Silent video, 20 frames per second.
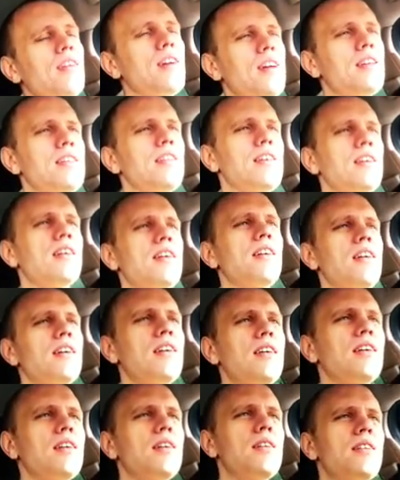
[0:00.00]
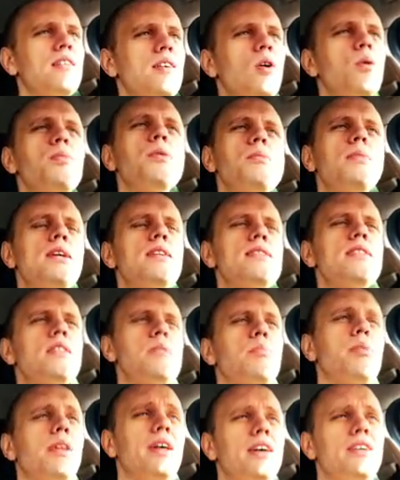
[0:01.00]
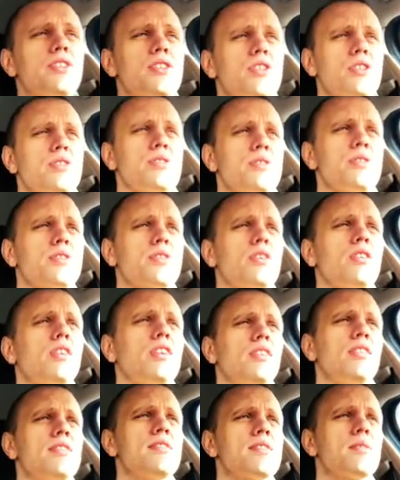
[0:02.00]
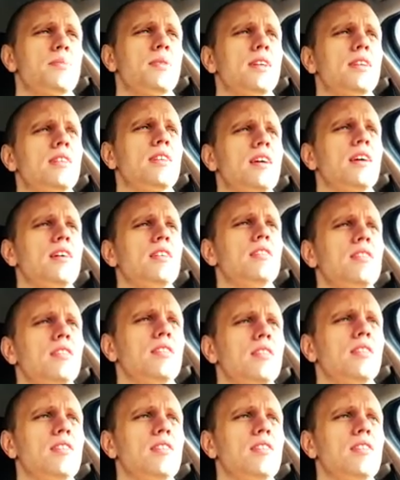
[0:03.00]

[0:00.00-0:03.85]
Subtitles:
I think the OpenBSD Pledge syscall is something that